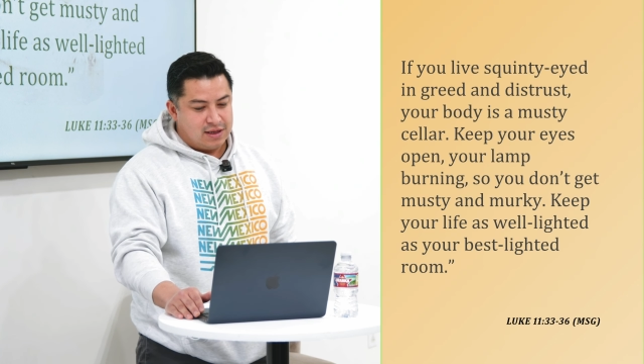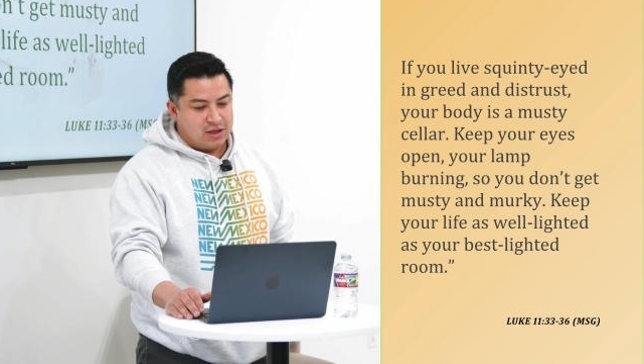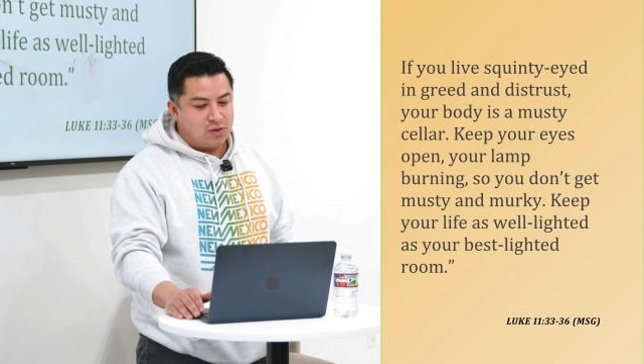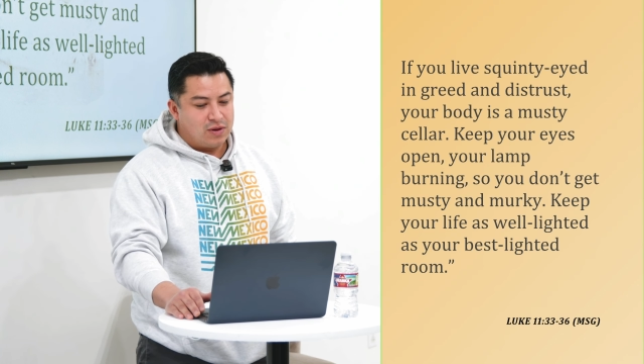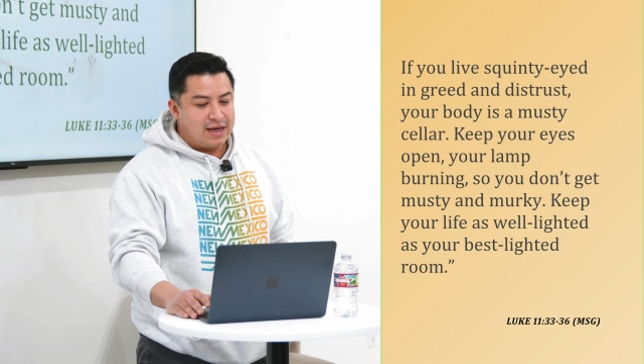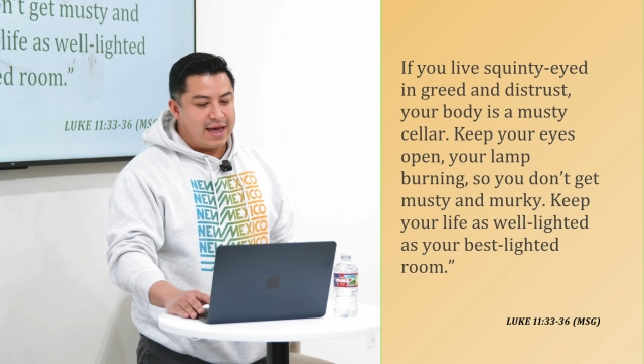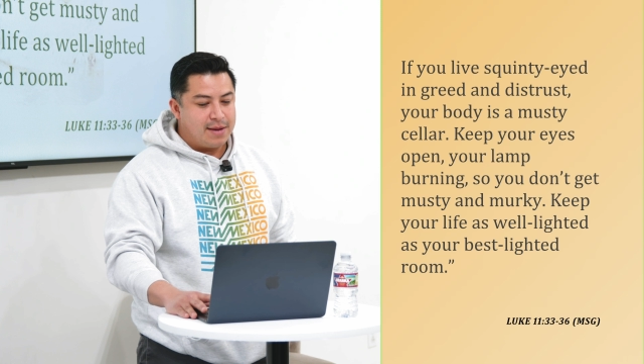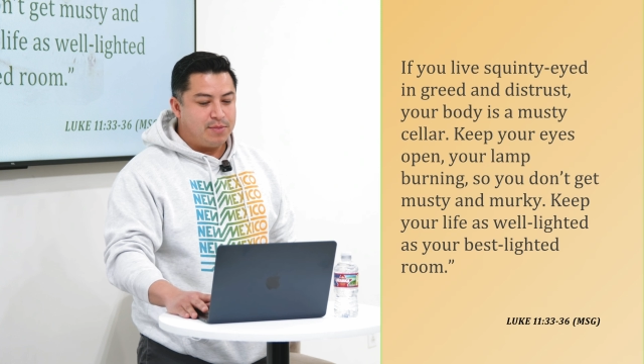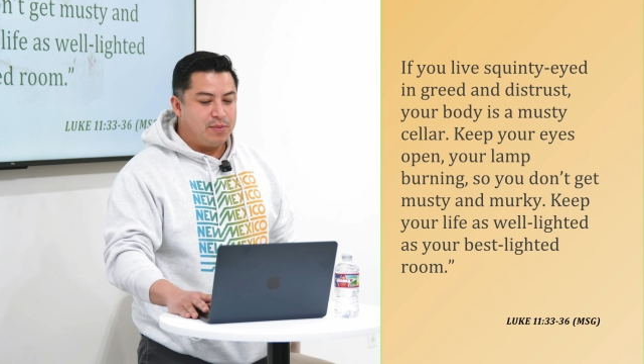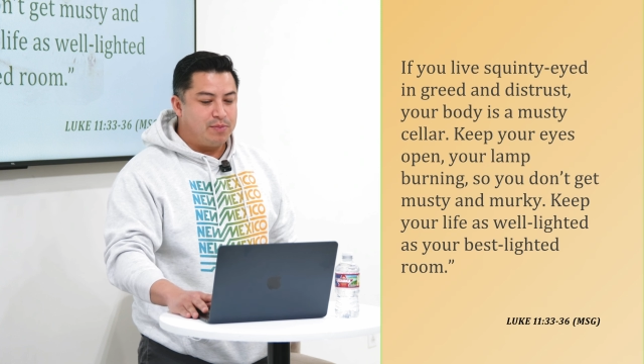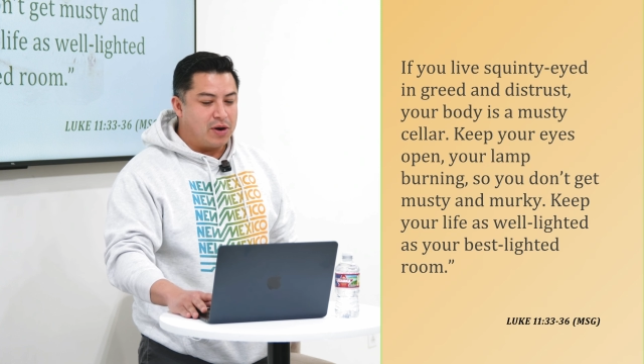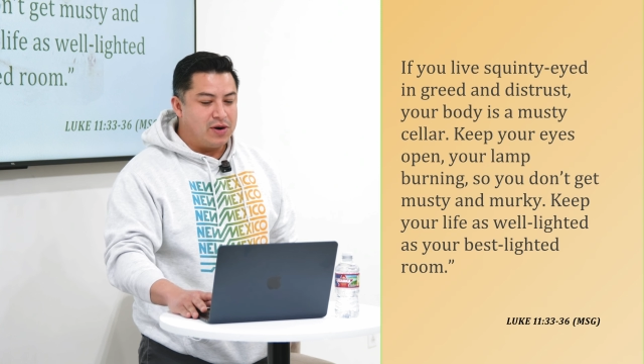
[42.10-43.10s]
your lamp
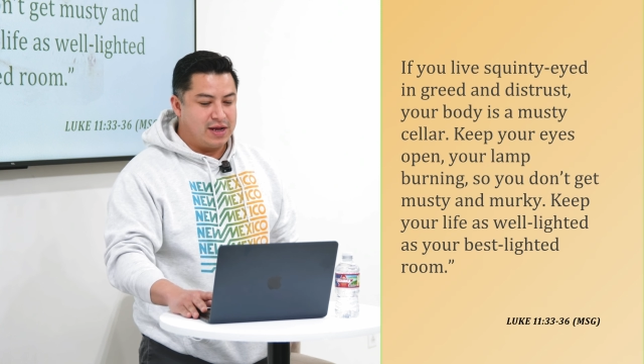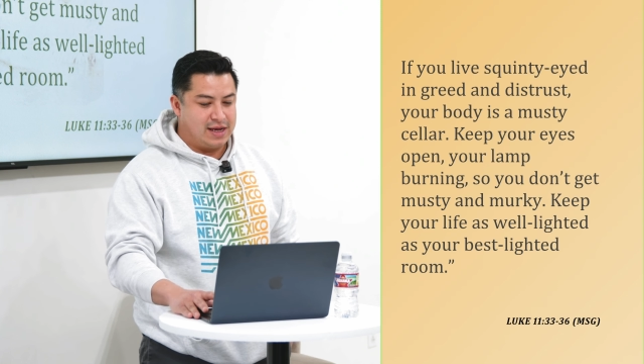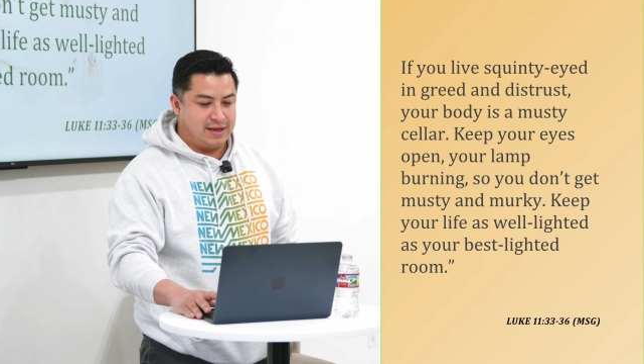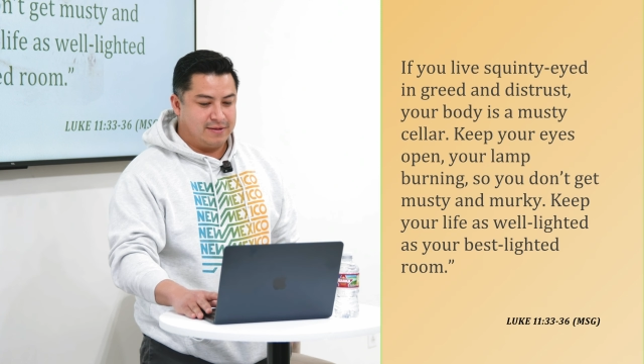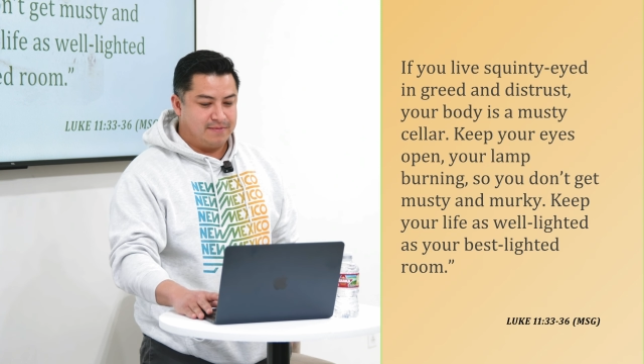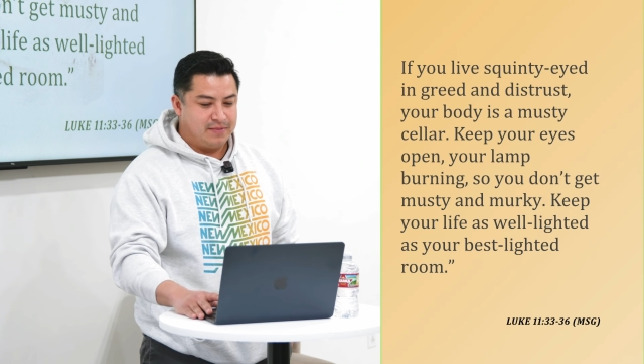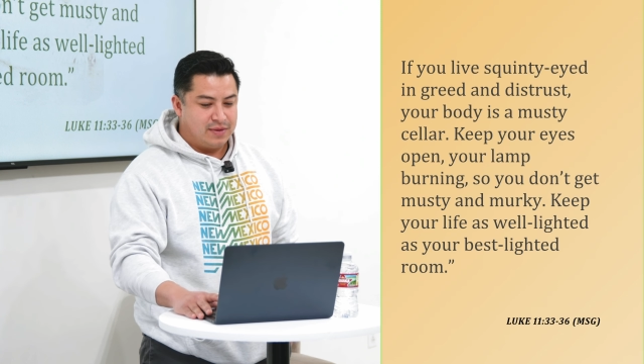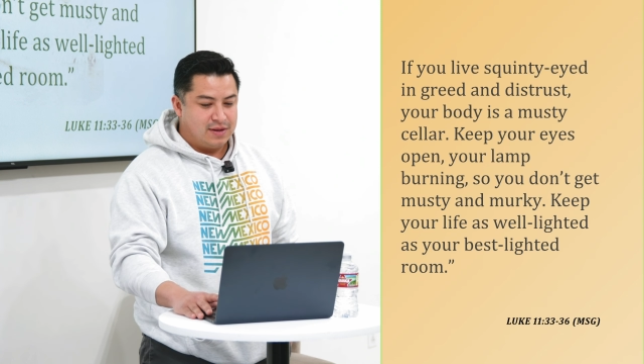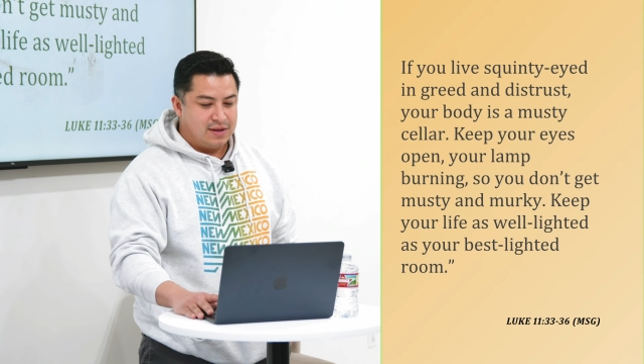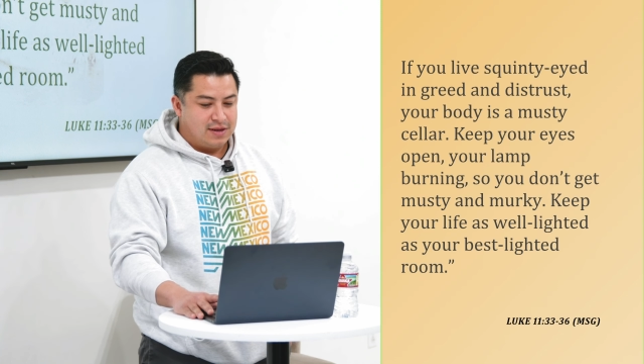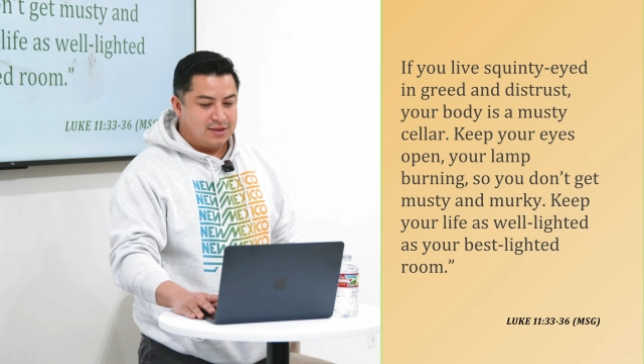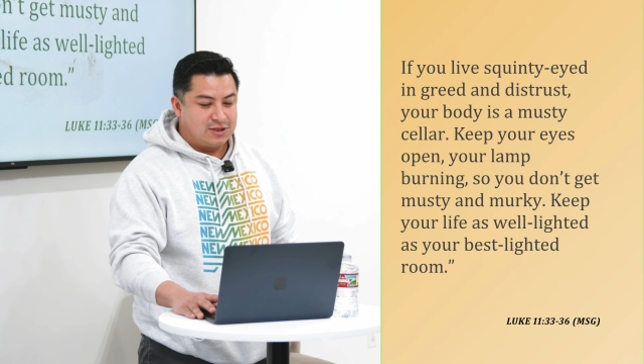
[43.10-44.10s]
burning,
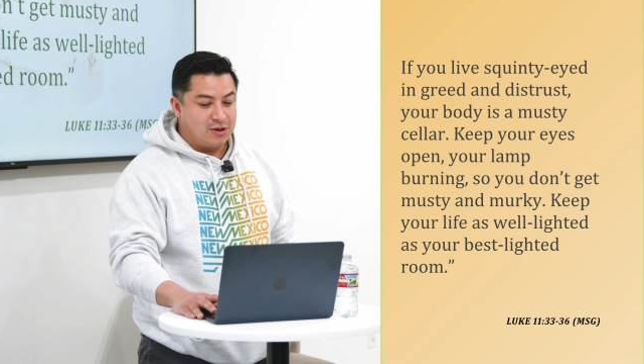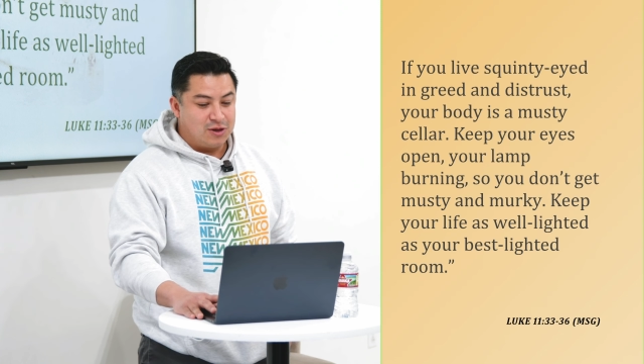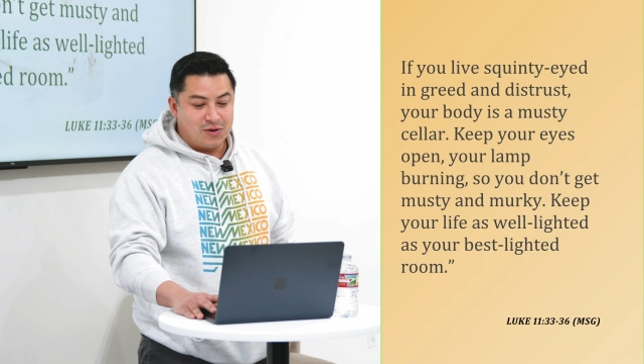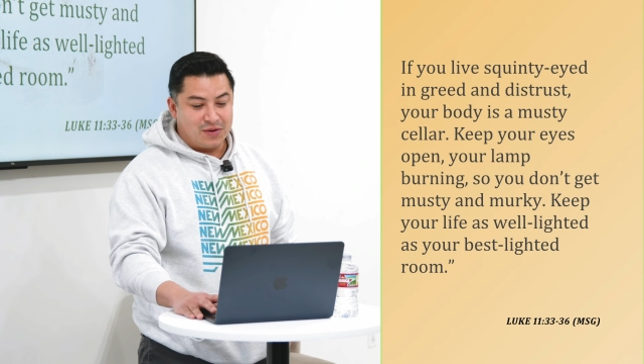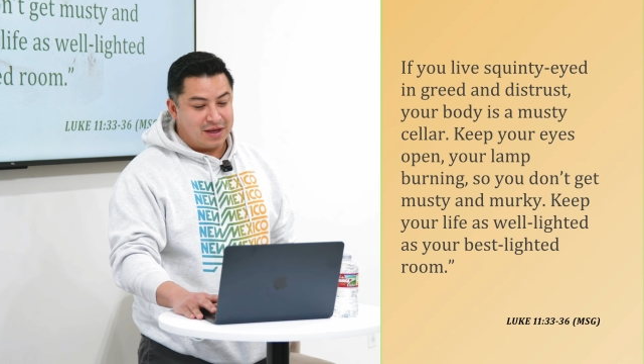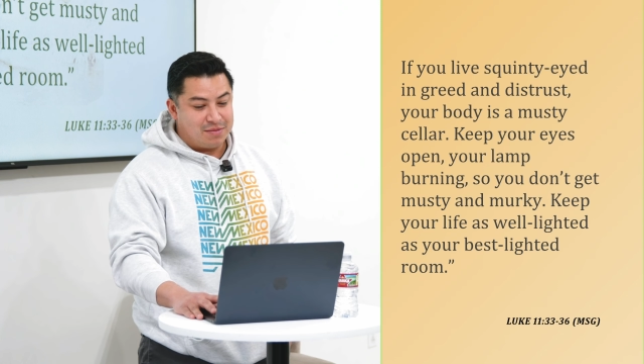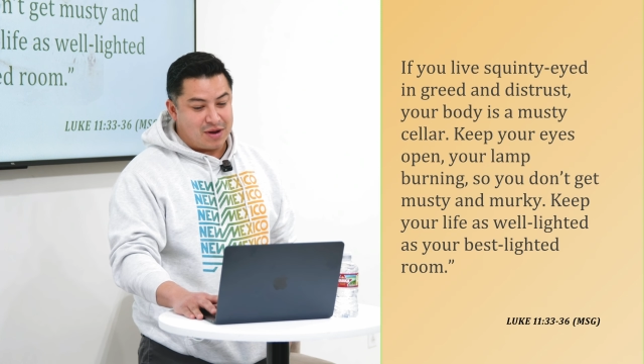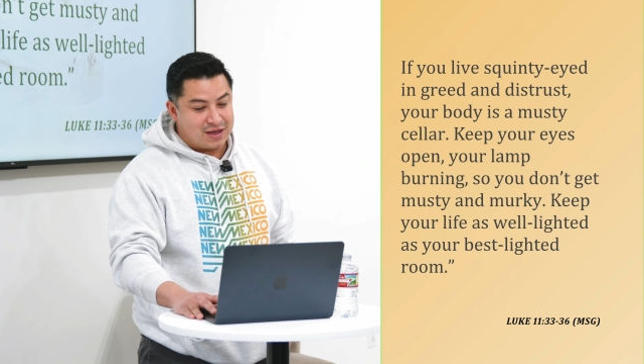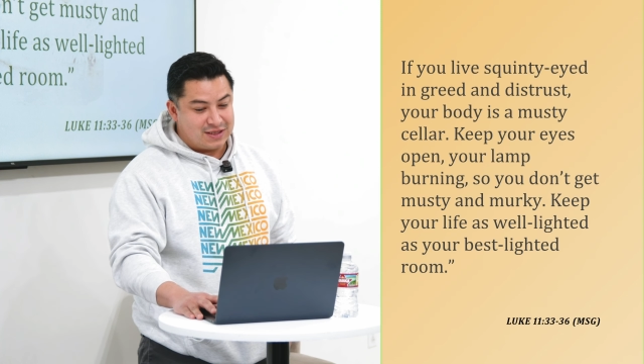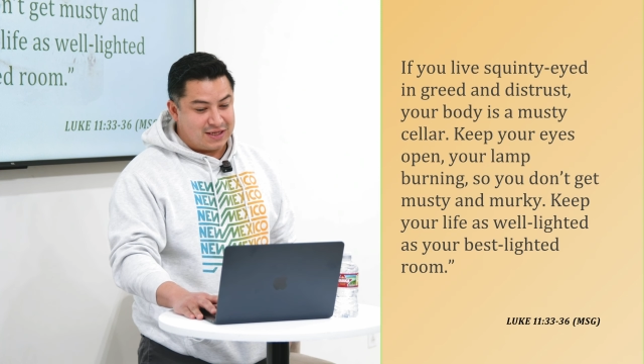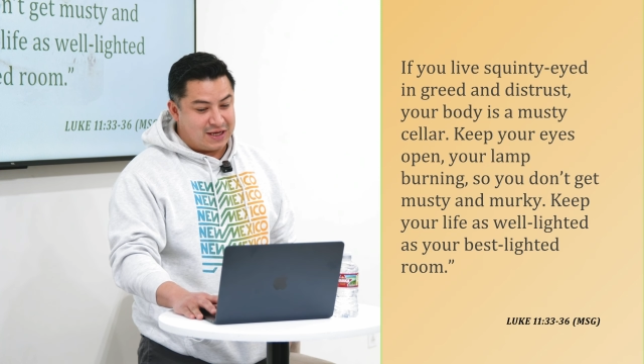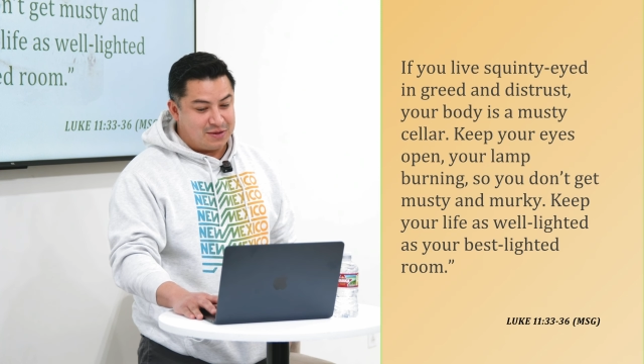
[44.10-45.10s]
so you don't get
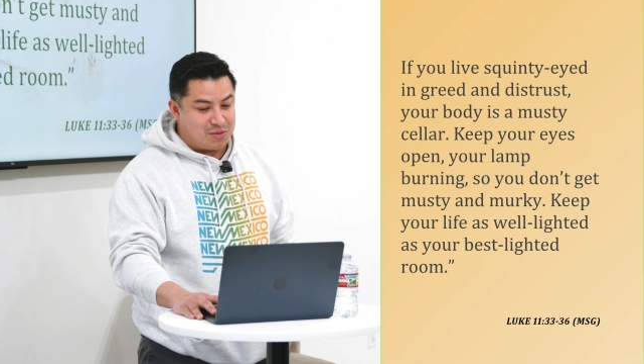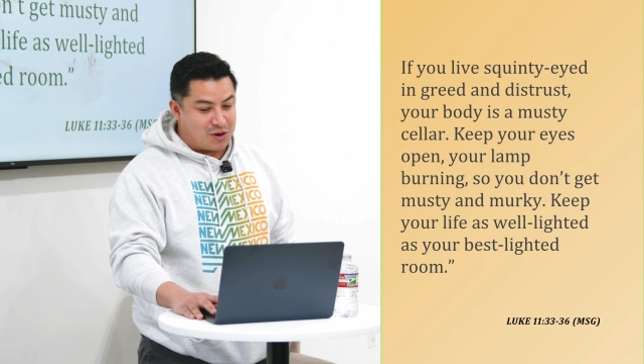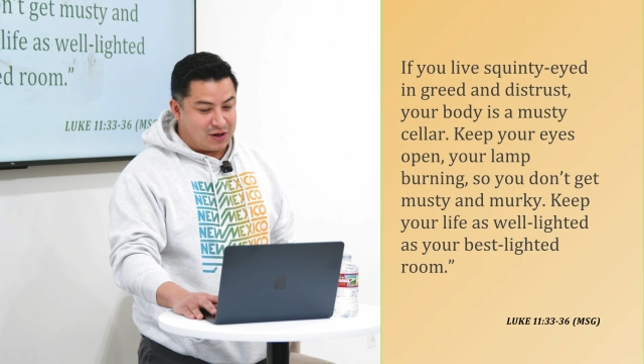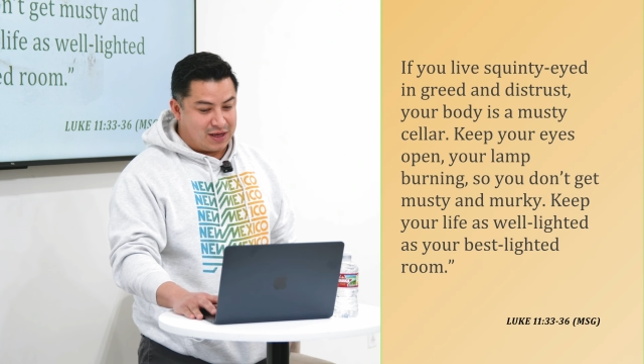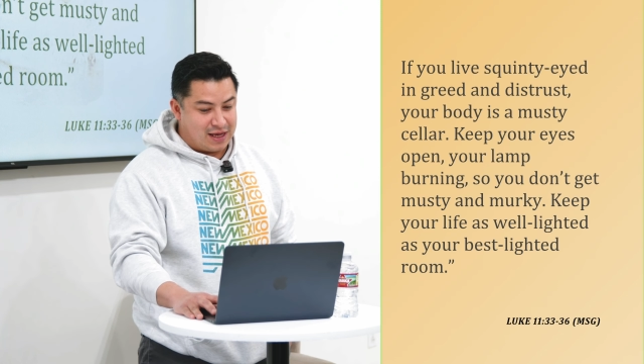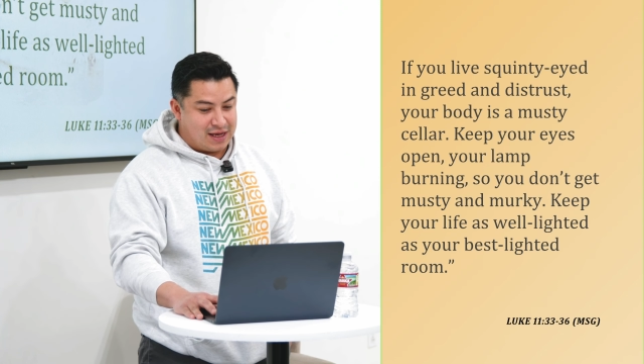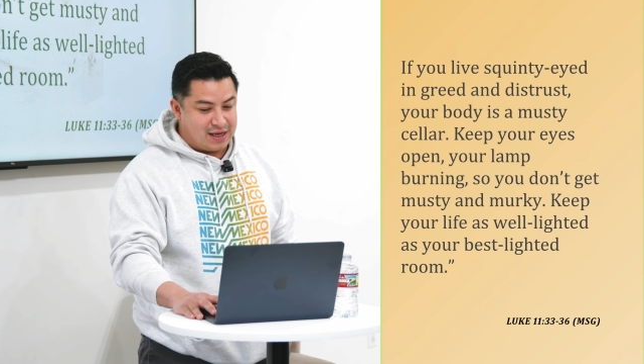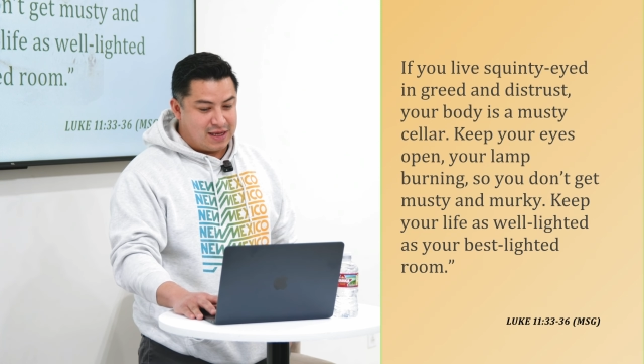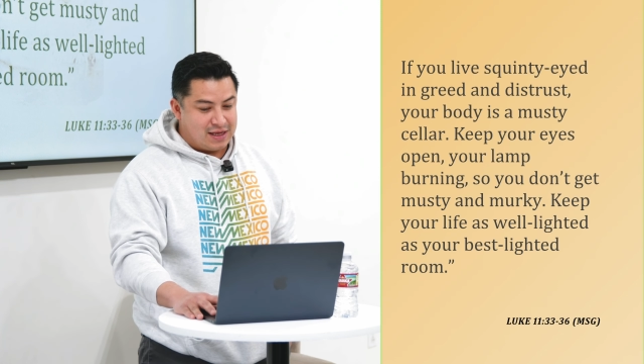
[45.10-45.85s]
musty and murky.